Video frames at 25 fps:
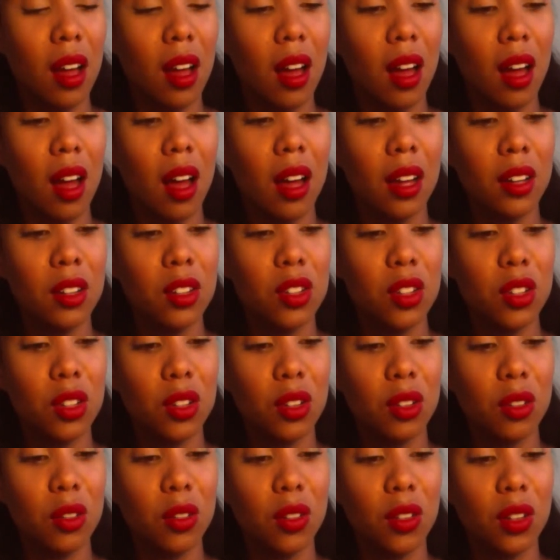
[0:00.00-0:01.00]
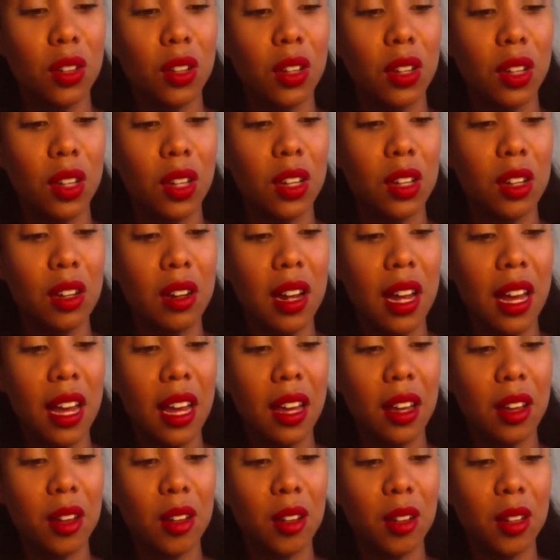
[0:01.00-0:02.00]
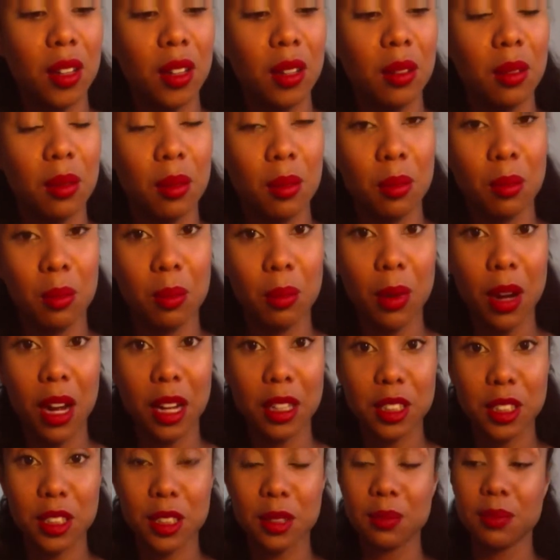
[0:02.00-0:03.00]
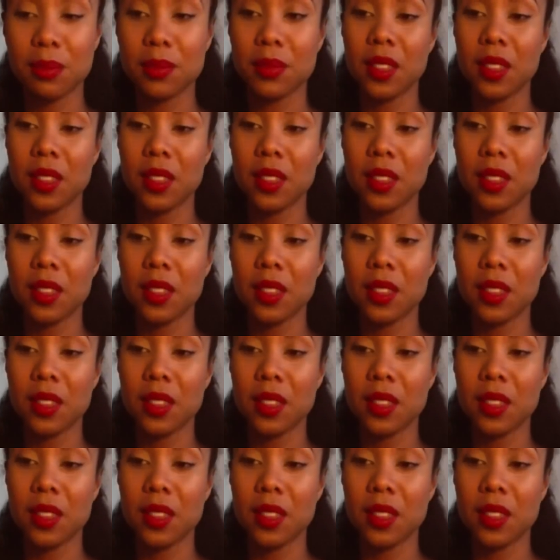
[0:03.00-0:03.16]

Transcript: onto your angled brush.